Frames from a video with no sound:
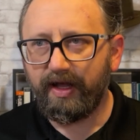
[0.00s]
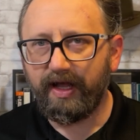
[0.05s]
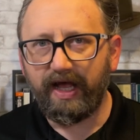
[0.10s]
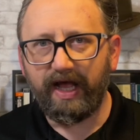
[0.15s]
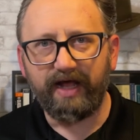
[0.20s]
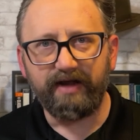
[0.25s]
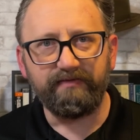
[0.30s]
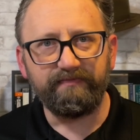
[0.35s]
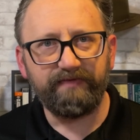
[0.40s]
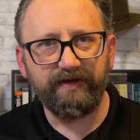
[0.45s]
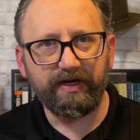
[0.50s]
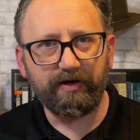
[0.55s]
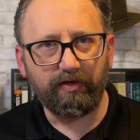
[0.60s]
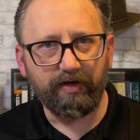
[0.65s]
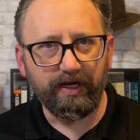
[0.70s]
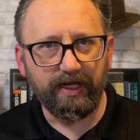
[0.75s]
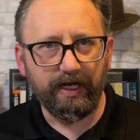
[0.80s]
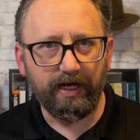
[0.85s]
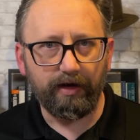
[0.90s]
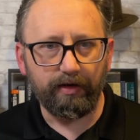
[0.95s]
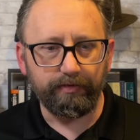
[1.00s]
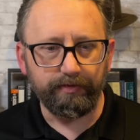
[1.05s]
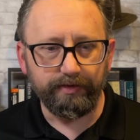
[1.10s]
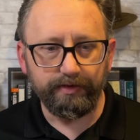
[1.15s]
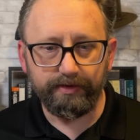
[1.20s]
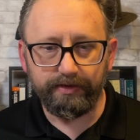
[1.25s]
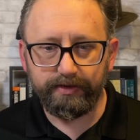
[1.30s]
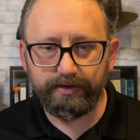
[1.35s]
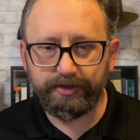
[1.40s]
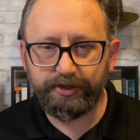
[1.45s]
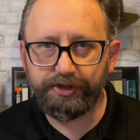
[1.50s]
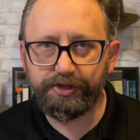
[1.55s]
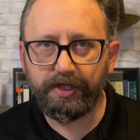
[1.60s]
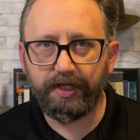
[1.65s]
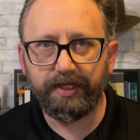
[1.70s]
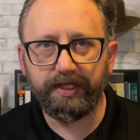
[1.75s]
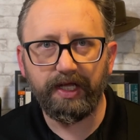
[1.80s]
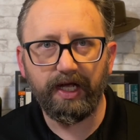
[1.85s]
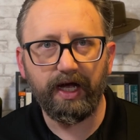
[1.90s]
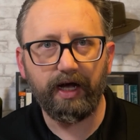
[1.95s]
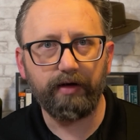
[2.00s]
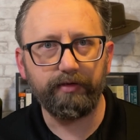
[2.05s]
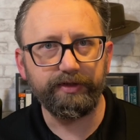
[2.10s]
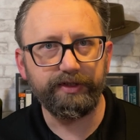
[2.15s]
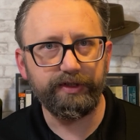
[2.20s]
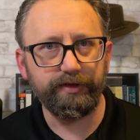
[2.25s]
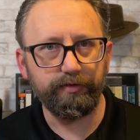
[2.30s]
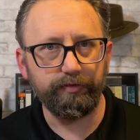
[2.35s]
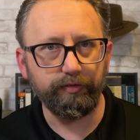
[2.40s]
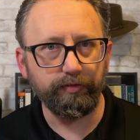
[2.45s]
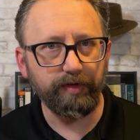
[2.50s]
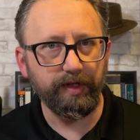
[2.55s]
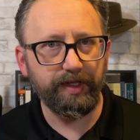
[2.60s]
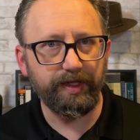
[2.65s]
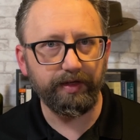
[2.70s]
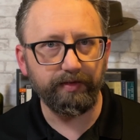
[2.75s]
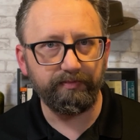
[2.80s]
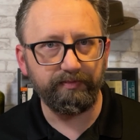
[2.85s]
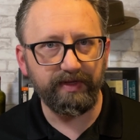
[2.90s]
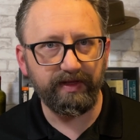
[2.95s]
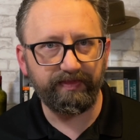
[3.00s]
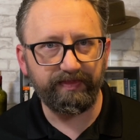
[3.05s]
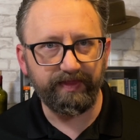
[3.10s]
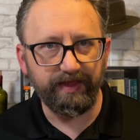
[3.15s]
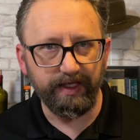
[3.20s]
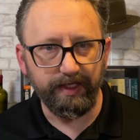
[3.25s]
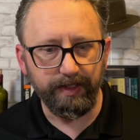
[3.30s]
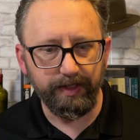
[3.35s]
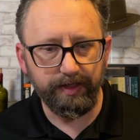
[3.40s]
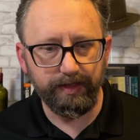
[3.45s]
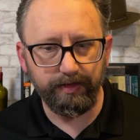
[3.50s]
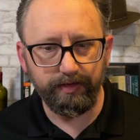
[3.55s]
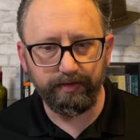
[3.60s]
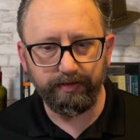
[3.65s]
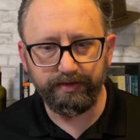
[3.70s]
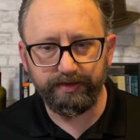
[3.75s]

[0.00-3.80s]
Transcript: and figuring out just how to submit this